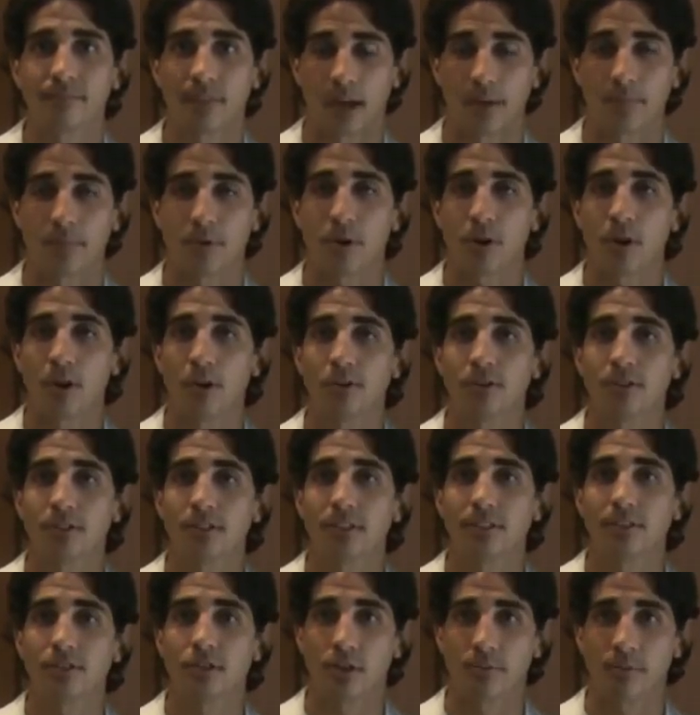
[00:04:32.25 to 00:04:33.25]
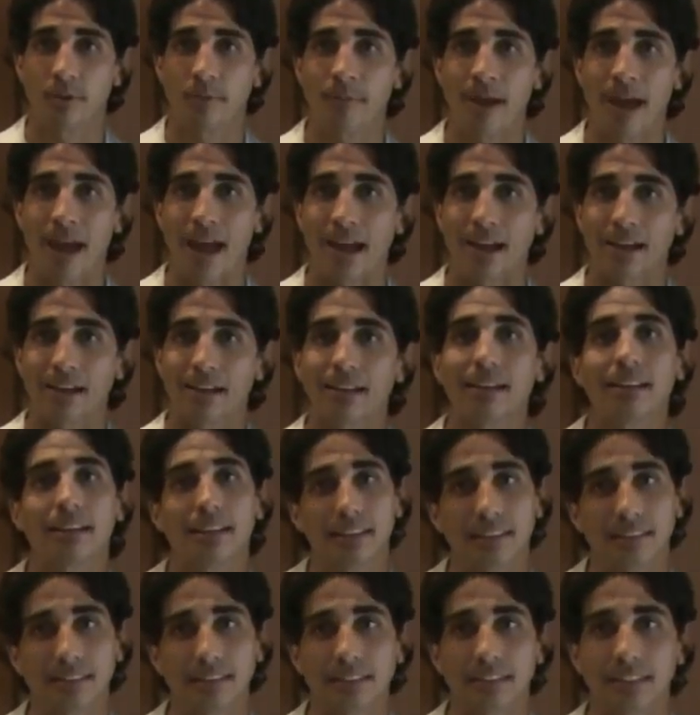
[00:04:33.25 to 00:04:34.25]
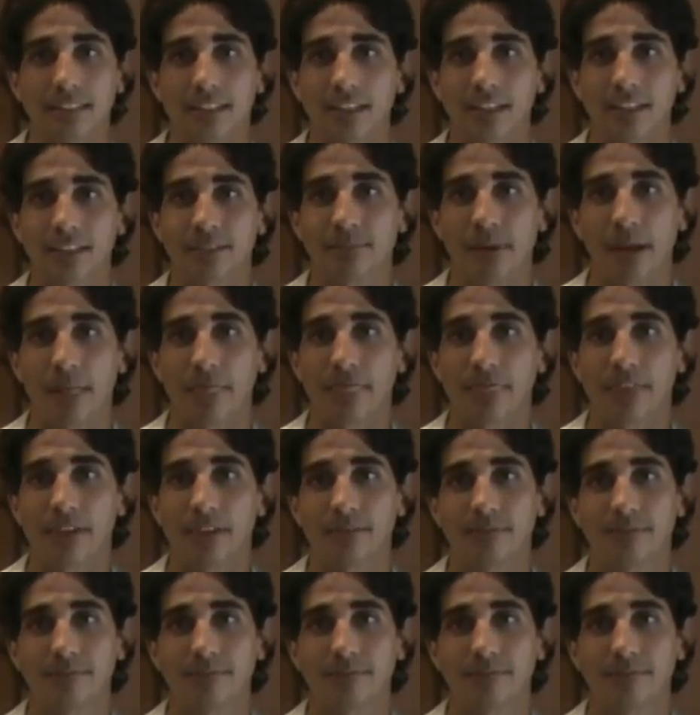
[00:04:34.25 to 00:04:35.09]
I'm your host, Jimmy Mack. See you next month.